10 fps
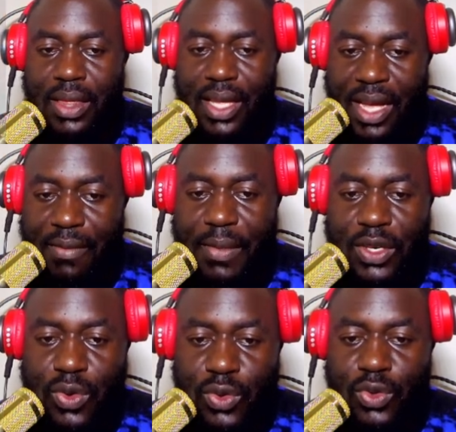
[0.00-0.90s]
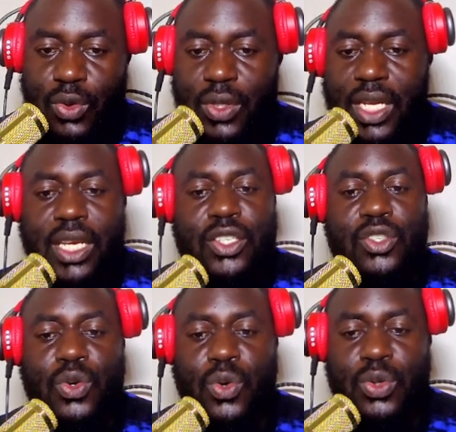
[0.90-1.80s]
The government-controlled
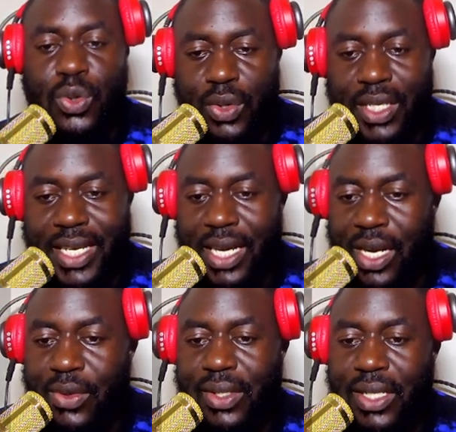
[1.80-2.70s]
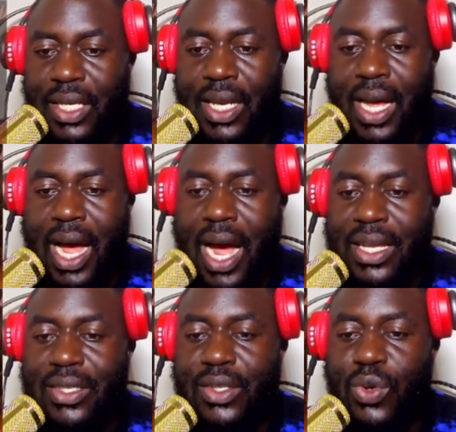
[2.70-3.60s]
electoral authority announced
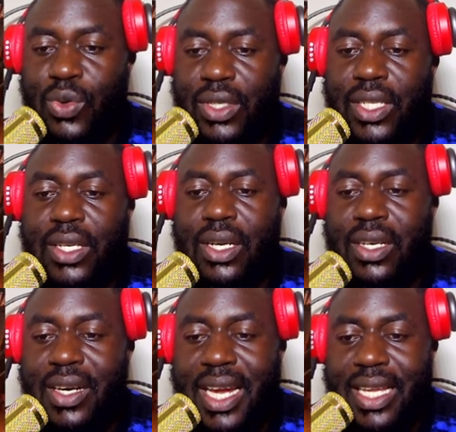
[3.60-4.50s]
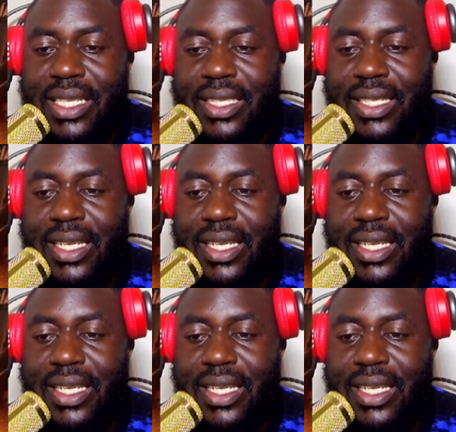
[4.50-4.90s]
has not raised